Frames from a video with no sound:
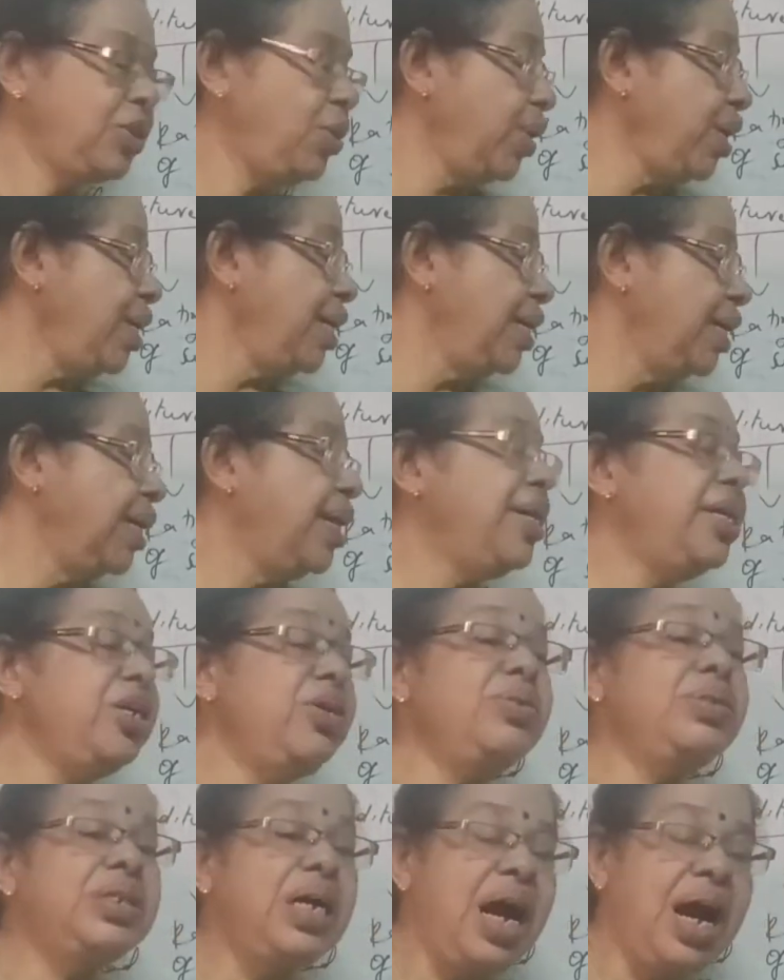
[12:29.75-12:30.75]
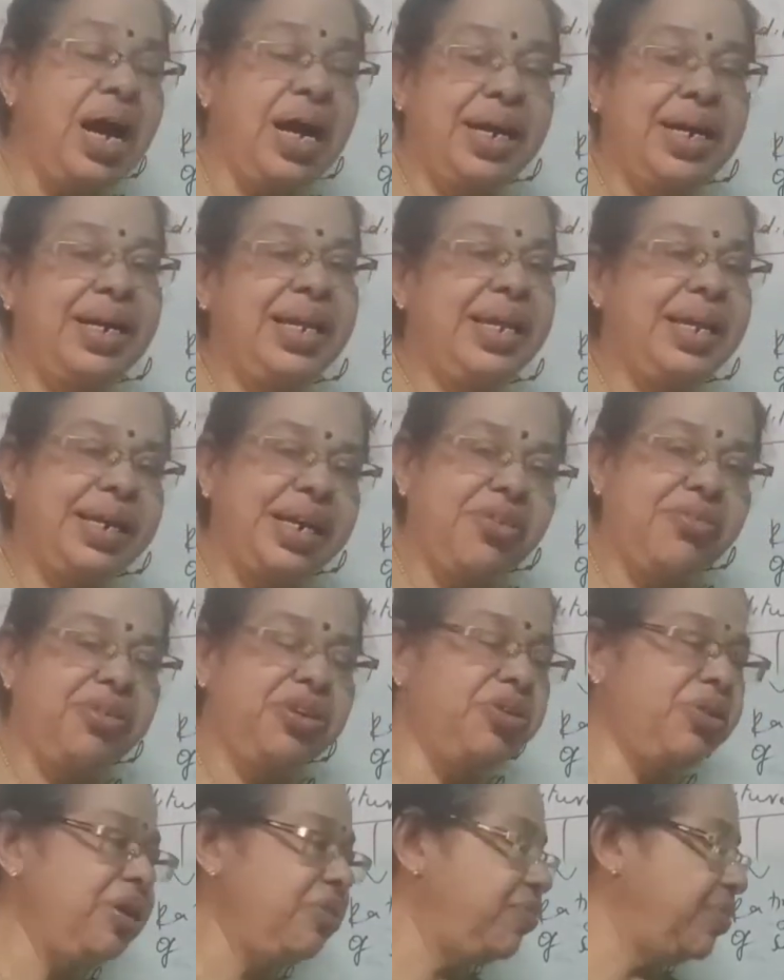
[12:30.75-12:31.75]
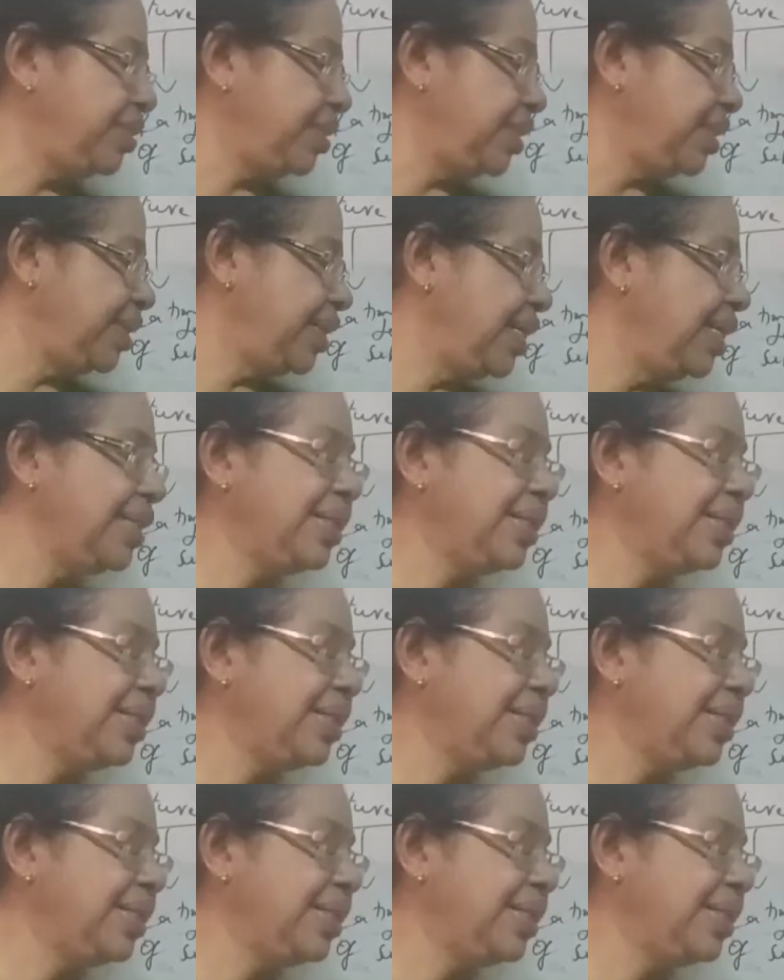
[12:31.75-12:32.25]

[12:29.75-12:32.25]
Reduce RD, revenue deficit.